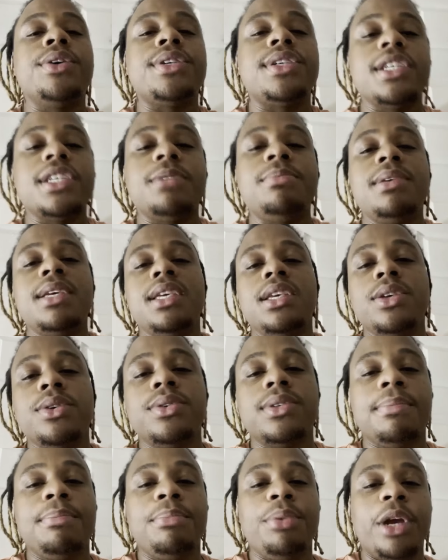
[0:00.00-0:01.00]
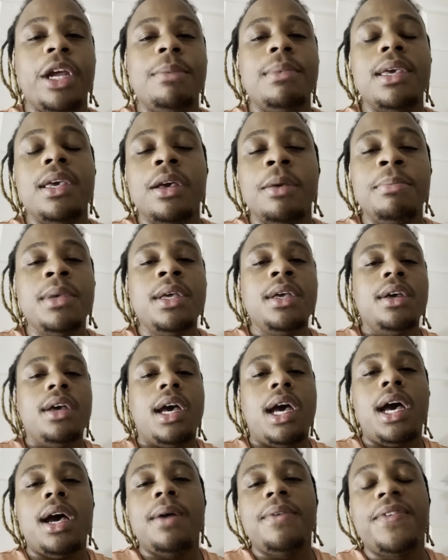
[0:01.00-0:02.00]
should be using premium
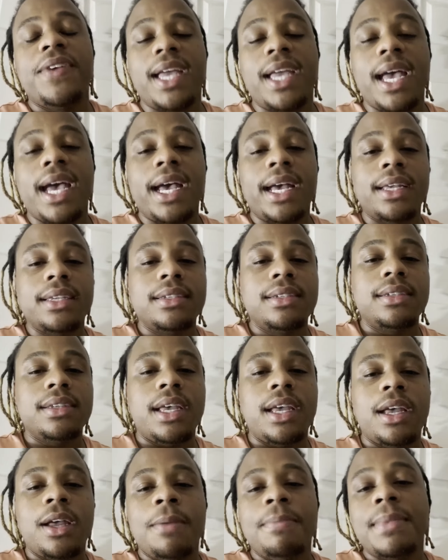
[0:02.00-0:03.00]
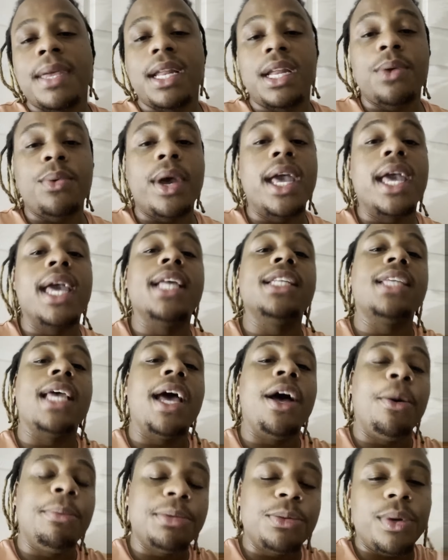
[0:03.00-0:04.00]
for gas anyway. It
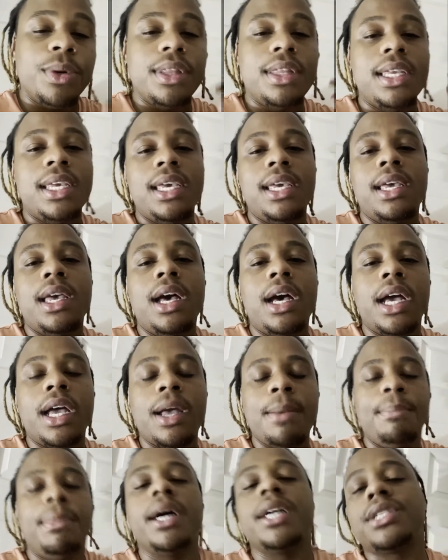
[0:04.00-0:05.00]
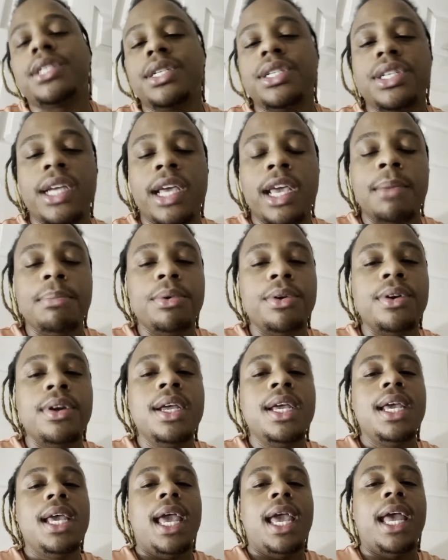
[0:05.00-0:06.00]
helps with the combustion chamber
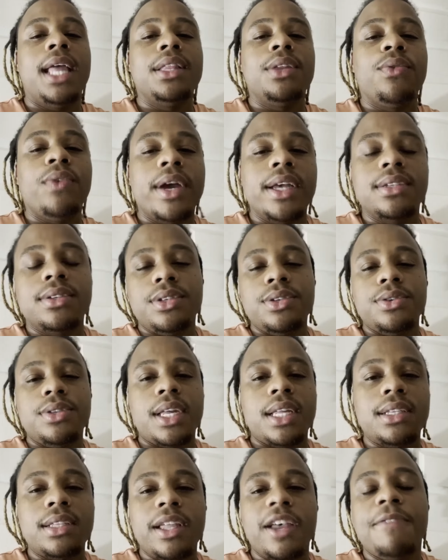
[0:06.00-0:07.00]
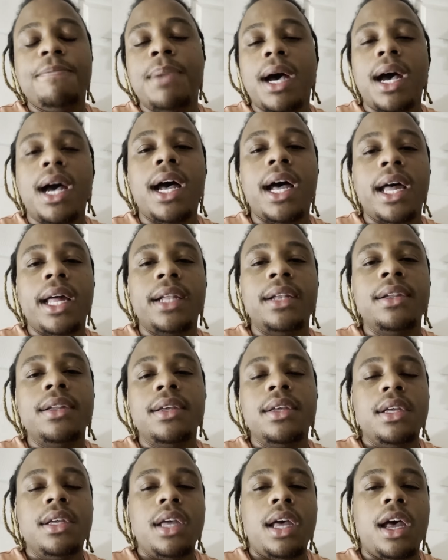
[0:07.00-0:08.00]
and the residue that's left behind
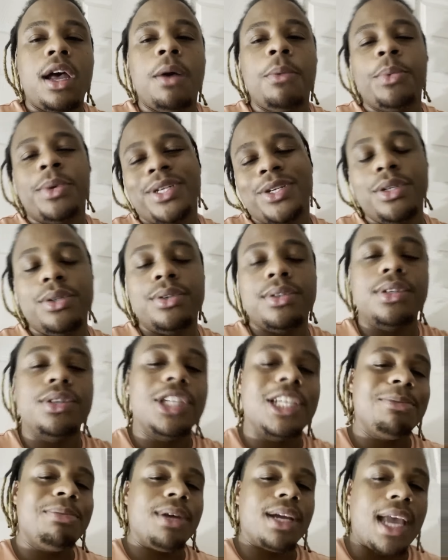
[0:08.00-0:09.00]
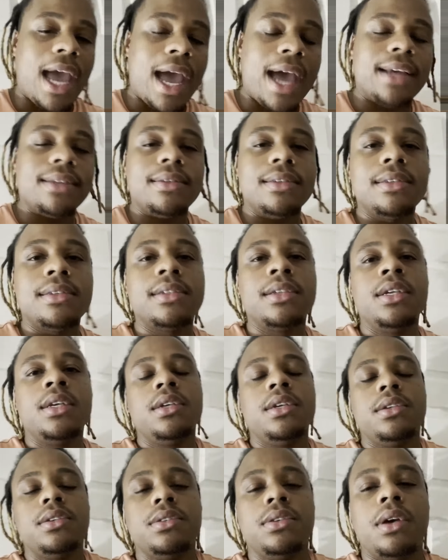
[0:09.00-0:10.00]
when you're using cheaper gases.
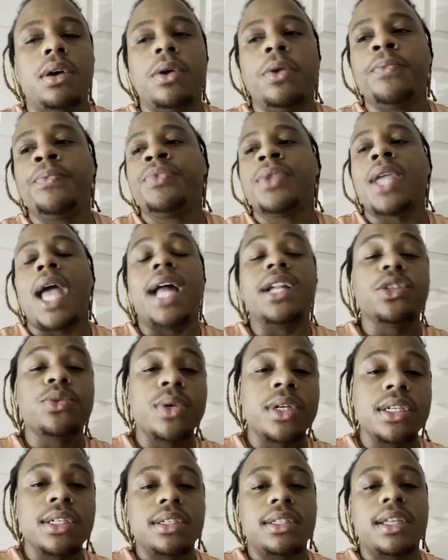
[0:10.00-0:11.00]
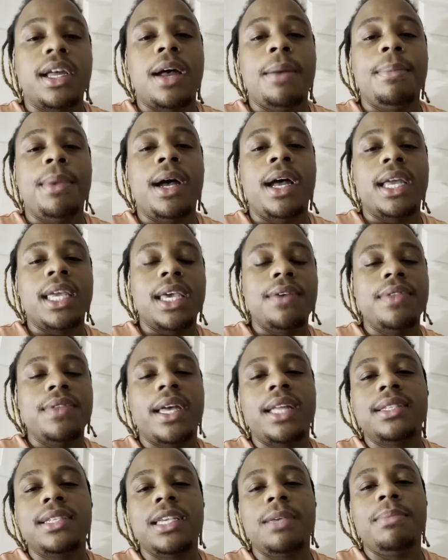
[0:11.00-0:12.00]
So I just wanted to stop by and give
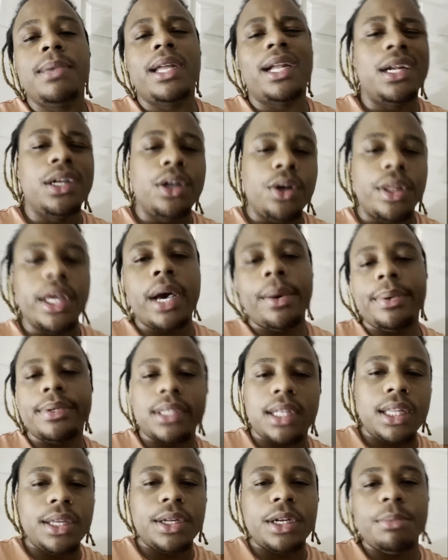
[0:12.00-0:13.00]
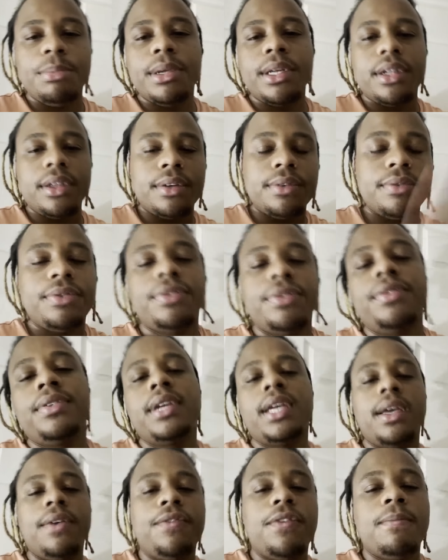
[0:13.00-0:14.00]
that tidbit. I know that was a little bit of
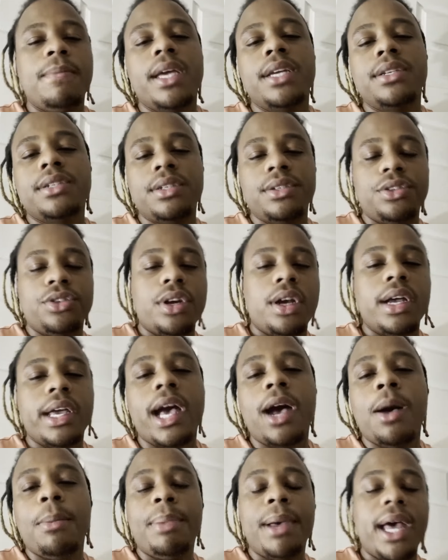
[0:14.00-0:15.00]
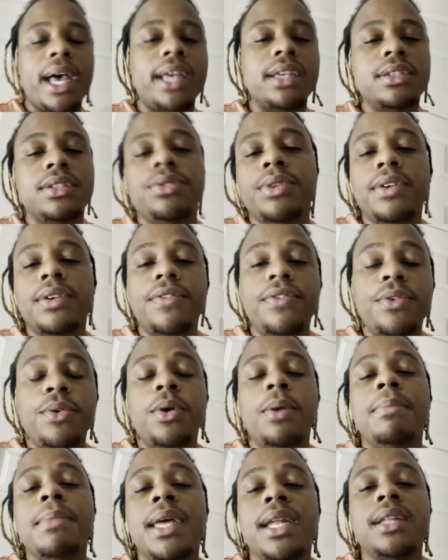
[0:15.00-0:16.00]
information drug out past 3 to 4
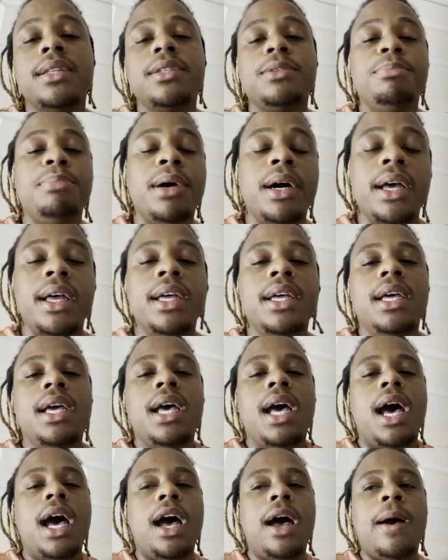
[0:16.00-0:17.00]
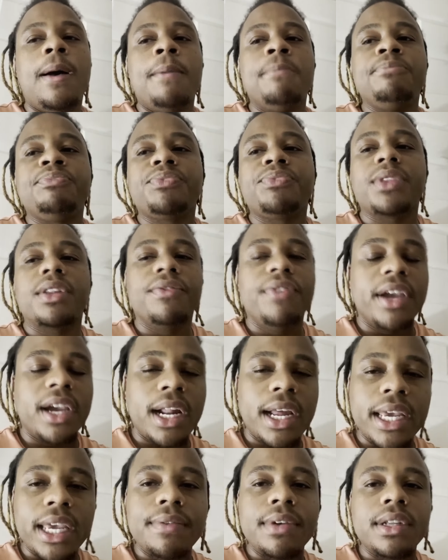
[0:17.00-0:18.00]
minutes, but I figured
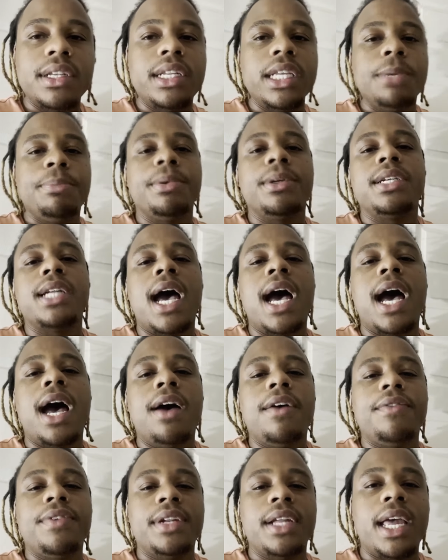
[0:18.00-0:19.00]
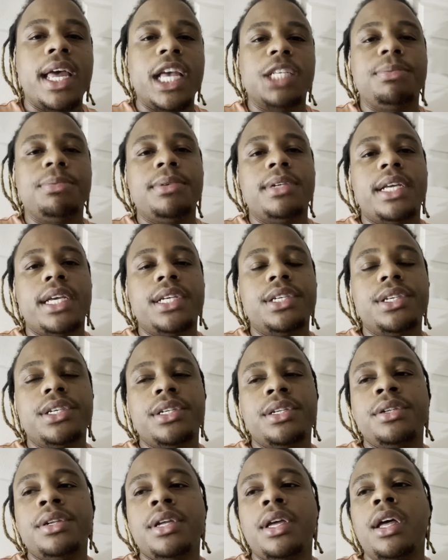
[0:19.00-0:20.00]
I'd give a deeper dive and an
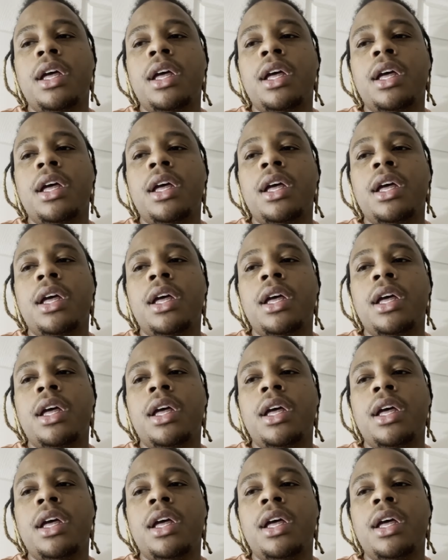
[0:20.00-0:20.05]
explanation